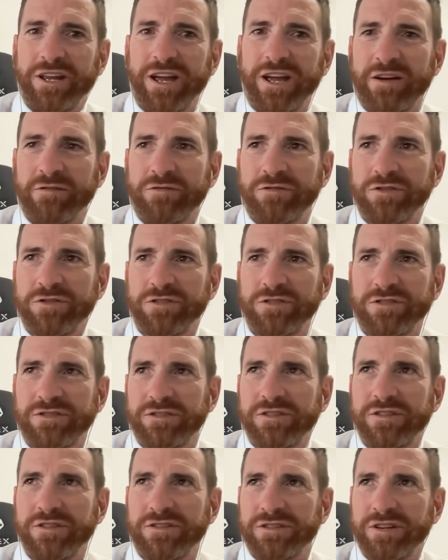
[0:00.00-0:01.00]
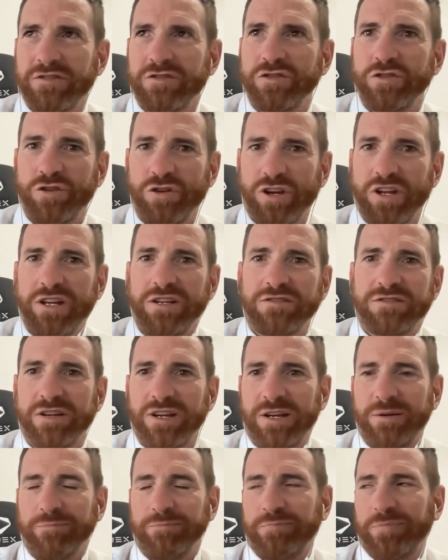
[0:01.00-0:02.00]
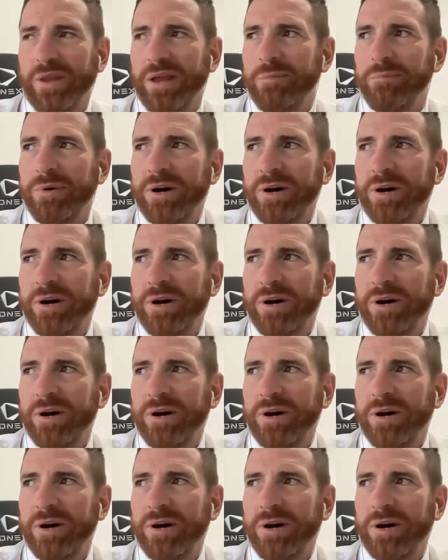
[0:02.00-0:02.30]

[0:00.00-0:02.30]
you have because it's, it's such a unique team.